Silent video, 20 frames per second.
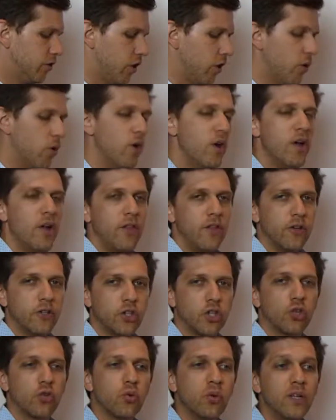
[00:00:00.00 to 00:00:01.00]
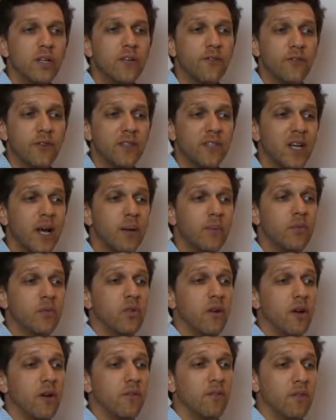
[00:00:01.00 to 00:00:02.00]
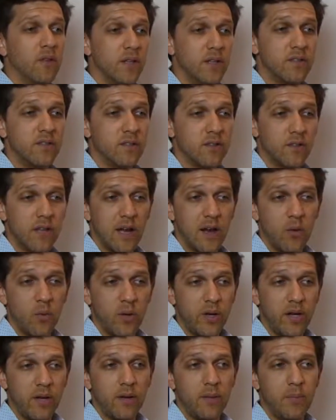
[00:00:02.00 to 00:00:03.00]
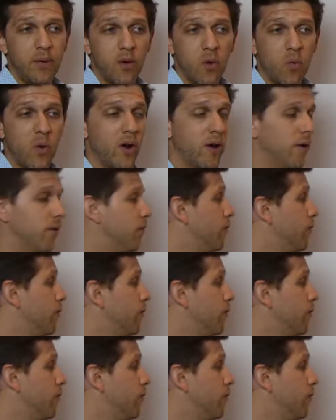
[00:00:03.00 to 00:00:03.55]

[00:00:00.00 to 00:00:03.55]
So there's 3 different types of leases that we need to be aware